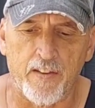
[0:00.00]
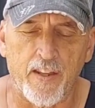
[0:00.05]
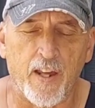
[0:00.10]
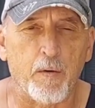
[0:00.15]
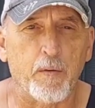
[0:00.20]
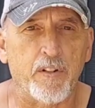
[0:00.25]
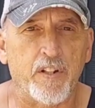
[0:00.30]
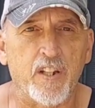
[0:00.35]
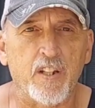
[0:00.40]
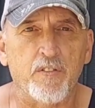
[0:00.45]

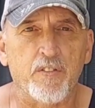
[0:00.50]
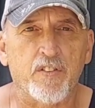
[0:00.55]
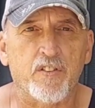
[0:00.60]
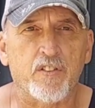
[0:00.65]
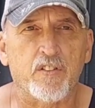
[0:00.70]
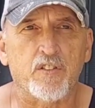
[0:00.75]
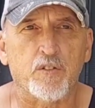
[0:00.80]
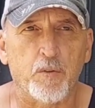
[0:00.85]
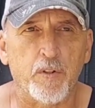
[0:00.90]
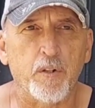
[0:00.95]
that would give
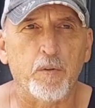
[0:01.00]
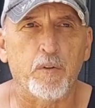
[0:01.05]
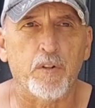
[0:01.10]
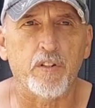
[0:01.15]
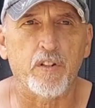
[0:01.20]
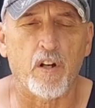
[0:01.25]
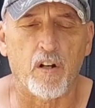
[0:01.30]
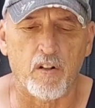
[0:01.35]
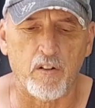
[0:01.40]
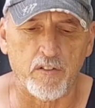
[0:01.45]
us
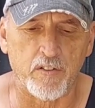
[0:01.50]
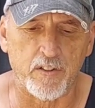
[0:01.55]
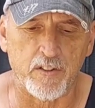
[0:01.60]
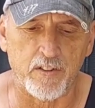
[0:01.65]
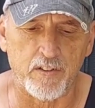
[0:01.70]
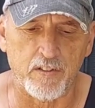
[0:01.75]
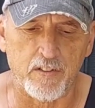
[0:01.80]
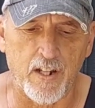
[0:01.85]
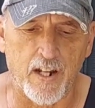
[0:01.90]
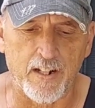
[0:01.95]

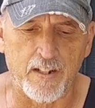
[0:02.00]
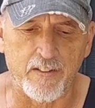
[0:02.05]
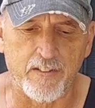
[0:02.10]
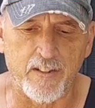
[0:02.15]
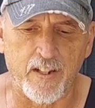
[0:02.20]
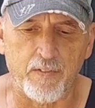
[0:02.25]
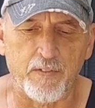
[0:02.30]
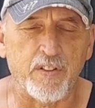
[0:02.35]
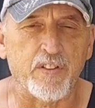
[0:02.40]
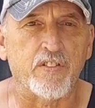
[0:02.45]

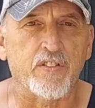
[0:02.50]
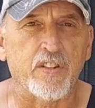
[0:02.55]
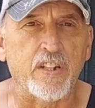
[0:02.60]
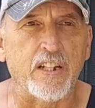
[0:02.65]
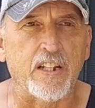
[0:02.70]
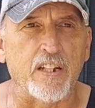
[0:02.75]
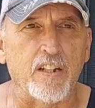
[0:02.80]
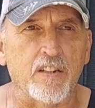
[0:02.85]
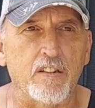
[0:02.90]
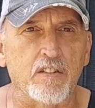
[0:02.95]

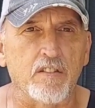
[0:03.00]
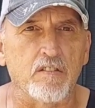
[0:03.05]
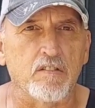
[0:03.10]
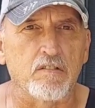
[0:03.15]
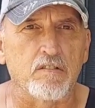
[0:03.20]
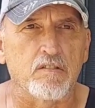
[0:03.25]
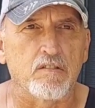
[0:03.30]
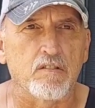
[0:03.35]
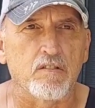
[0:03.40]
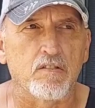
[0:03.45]
$21.97
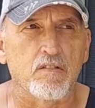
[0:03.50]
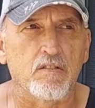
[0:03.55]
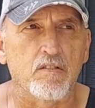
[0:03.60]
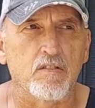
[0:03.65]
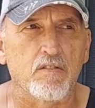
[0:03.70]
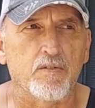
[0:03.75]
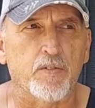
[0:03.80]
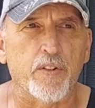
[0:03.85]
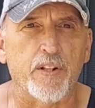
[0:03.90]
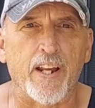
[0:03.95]

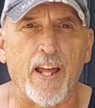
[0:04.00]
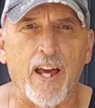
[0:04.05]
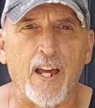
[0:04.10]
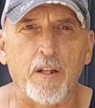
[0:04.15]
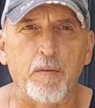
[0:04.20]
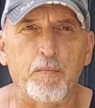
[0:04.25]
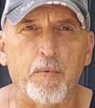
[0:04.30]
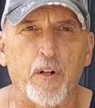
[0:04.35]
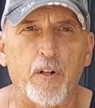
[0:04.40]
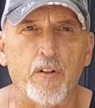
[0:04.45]
for
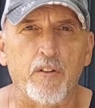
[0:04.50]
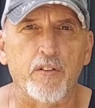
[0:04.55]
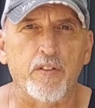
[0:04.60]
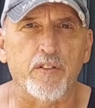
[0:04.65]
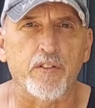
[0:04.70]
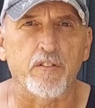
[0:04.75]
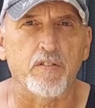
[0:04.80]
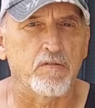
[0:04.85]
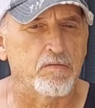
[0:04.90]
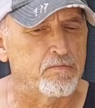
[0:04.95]
9
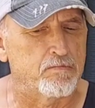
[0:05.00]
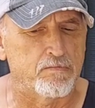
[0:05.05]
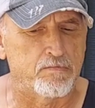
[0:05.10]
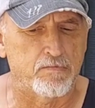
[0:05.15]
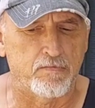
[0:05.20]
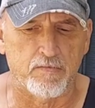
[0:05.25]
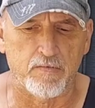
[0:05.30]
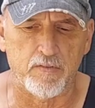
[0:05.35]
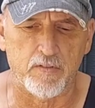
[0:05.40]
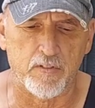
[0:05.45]
birds.
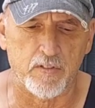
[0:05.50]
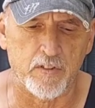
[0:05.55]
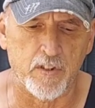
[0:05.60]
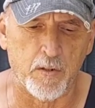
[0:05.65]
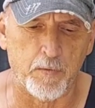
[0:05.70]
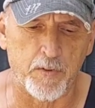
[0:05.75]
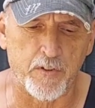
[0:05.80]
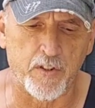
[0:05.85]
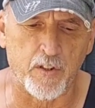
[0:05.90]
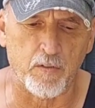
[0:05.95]

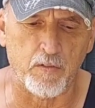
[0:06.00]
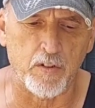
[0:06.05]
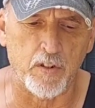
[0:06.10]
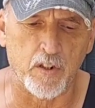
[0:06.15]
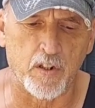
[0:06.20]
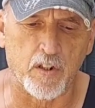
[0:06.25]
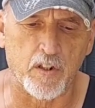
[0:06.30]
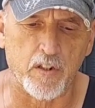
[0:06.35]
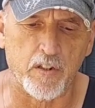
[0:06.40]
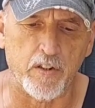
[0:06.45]
Numbers don't
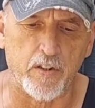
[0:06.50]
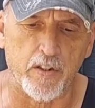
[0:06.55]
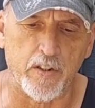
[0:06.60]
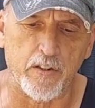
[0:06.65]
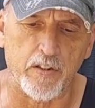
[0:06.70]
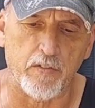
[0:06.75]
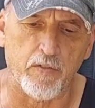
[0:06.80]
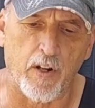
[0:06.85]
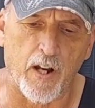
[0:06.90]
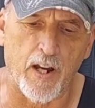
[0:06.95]
look
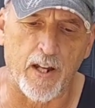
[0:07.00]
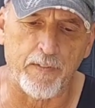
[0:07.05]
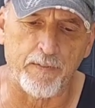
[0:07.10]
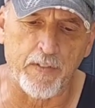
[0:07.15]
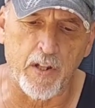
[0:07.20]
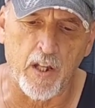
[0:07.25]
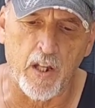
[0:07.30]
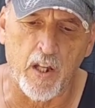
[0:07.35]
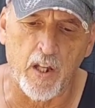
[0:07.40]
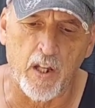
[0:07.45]
good, right?
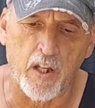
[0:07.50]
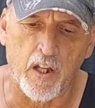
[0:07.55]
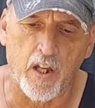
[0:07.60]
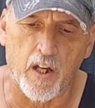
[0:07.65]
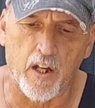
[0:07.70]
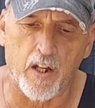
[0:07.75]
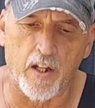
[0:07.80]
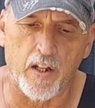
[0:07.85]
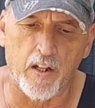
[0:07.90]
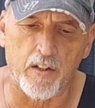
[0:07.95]

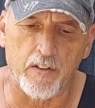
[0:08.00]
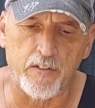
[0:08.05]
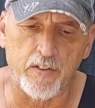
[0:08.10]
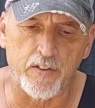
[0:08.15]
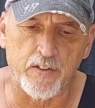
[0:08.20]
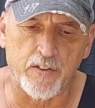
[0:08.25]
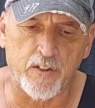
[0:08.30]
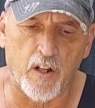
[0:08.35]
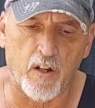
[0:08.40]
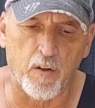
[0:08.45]

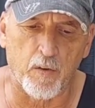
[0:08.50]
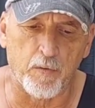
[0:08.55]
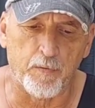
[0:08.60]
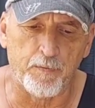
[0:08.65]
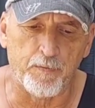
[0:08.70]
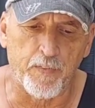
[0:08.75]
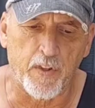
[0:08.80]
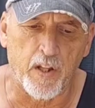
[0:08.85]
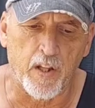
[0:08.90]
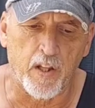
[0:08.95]
So
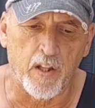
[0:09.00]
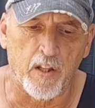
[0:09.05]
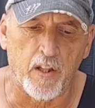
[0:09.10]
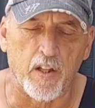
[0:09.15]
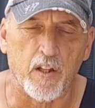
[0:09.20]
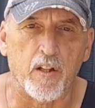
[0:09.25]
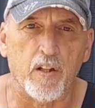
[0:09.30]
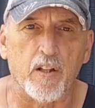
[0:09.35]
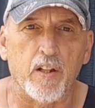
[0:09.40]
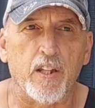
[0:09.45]

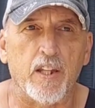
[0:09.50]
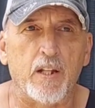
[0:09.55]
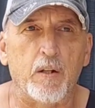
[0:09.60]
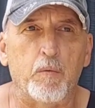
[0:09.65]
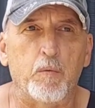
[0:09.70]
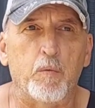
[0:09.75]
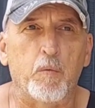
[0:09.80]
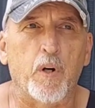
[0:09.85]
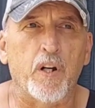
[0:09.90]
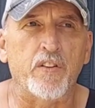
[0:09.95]

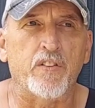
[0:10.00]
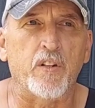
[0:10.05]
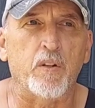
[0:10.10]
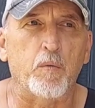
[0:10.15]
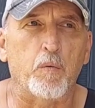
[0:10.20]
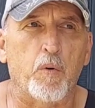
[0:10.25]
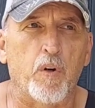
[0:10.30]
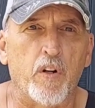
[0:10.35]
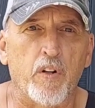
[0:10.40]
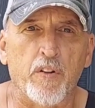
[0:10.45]
was
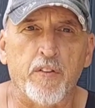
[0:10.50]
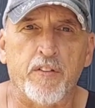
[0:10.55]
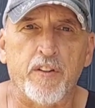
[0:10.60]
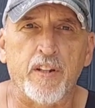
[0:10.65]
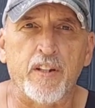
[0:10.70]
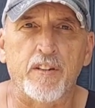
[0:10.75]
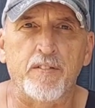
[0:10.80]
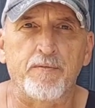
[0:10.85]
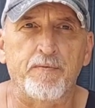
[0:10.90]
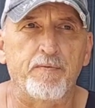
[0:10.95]
it worth
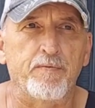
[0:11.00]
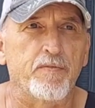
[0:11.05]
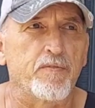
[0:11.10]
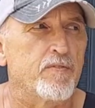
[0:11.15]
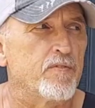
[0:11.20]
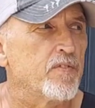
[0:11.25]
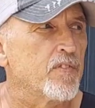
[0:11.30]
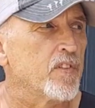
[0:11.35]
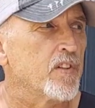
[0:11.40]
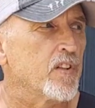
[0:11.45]
it?
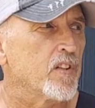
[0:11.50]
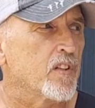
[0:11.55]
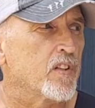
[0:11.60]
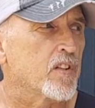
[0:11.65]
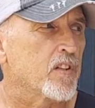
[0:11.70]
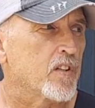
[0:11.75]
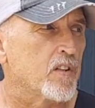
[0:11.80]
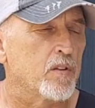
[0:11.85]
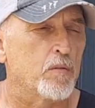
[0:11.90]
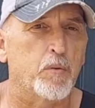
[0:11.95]

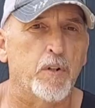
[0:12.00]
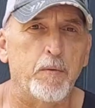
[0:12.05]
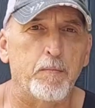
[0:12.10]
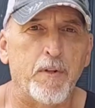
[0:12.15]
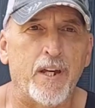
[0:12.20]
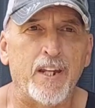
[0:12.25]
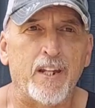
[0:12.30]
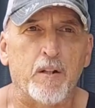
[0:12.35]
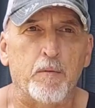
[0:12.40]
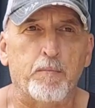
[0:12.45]
Could we
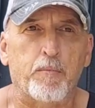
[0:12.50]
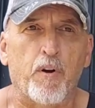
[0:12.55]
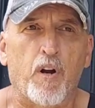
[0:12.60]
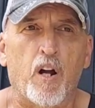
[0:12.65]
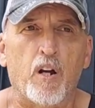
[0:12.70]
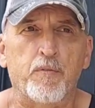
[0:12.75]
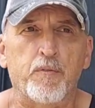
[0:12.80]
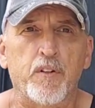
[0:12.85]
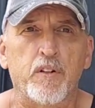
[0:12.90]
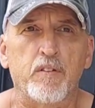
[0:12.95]
make a
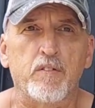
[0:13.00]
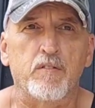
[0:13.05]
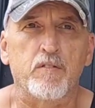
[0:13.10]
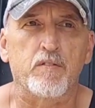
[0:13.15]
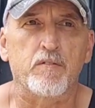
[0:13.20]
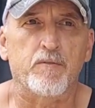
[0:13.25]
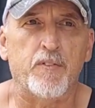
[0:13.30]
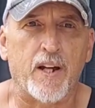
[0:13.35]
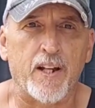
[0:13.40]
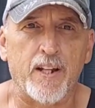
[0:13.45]
profit
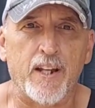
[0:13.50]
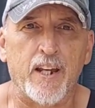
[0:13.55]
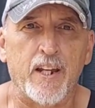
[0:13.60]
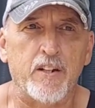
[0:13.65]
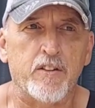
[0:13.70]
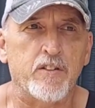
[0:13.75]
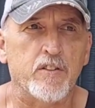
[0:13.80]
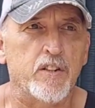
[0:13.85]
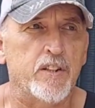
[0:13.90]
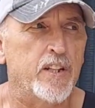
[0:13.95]

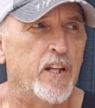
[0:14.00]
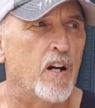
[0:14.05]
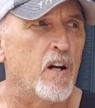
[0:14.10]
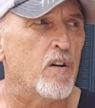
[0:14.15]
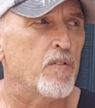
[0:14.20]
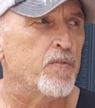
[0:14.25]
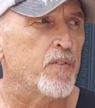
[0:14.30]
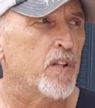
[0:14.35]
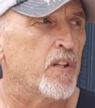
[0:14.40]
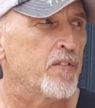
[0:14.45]
financially
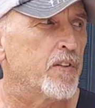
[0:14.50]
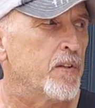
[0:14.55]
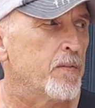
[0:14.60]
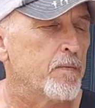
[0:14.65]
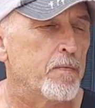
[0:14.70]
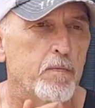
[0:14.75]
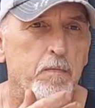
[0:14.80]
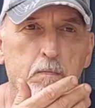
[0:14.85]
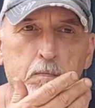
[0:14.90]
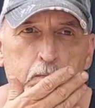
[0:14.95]
off of it?
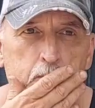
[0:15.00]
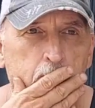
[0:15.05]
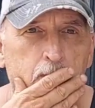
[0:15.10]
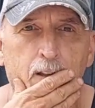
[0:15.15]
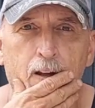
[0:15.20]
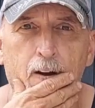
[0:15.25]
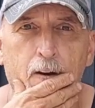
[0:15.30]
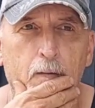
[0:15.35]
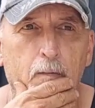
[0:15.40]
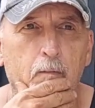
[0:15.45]

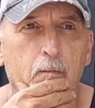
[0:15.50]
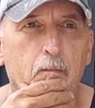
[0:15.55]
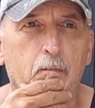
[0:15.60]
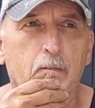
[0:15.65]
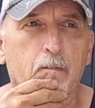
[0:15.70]
No,